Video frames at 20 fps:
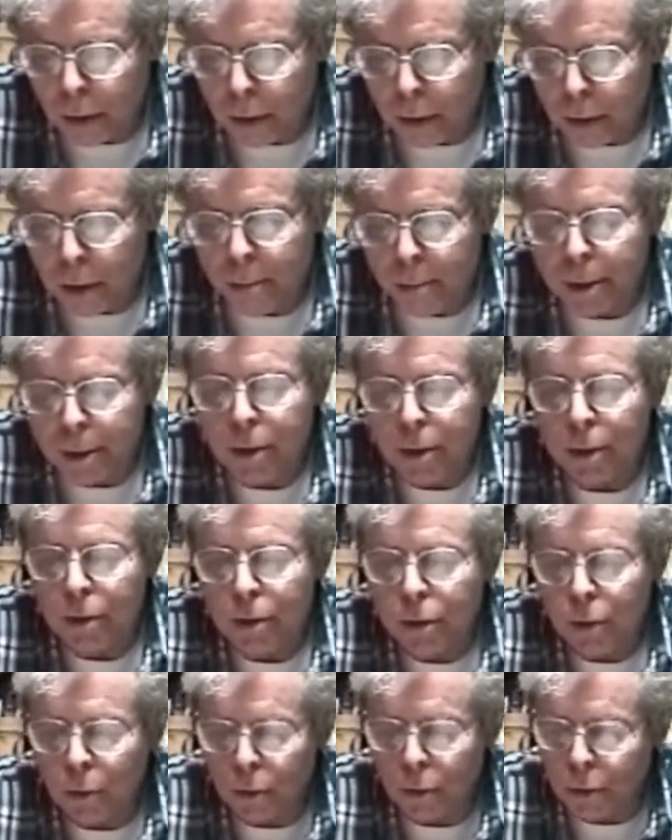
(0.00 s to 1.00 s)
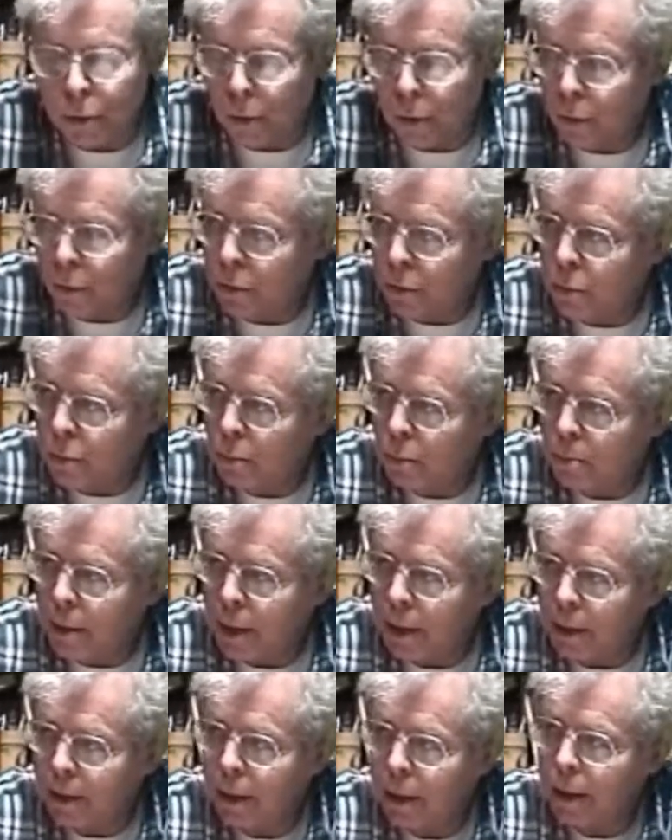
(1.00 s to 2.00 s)
commissioned Giotto to
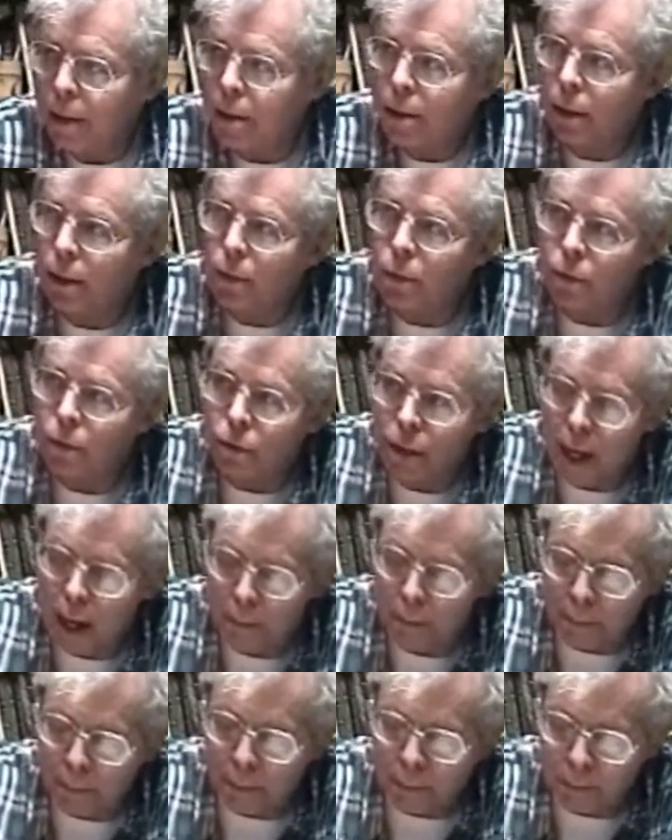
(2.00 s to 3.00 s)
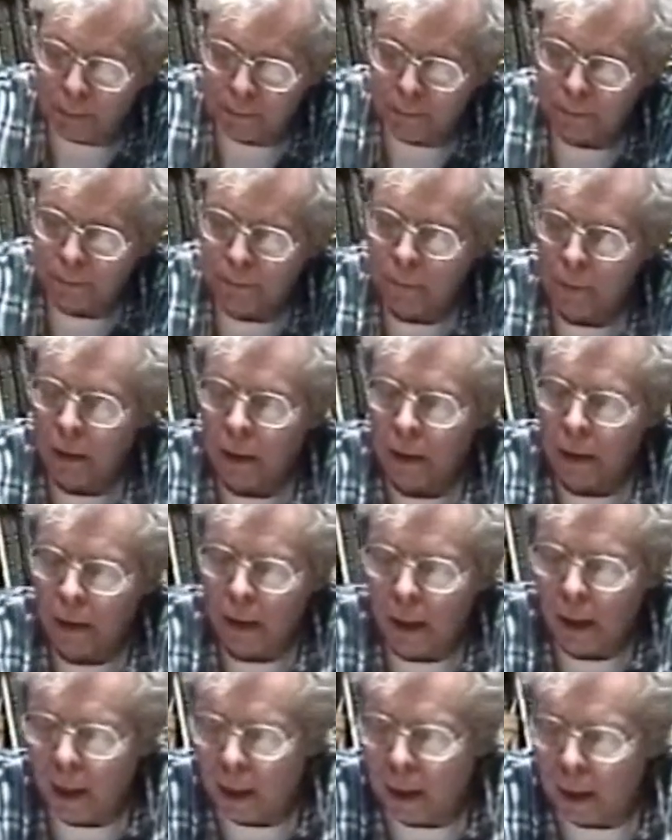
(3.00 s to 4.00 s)
paint his little chapel
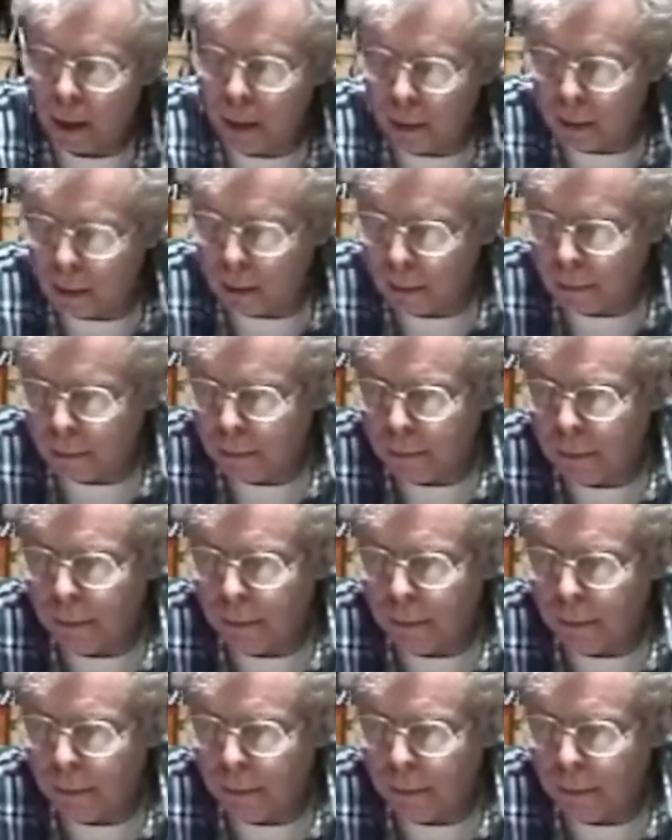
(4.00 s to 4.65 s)
near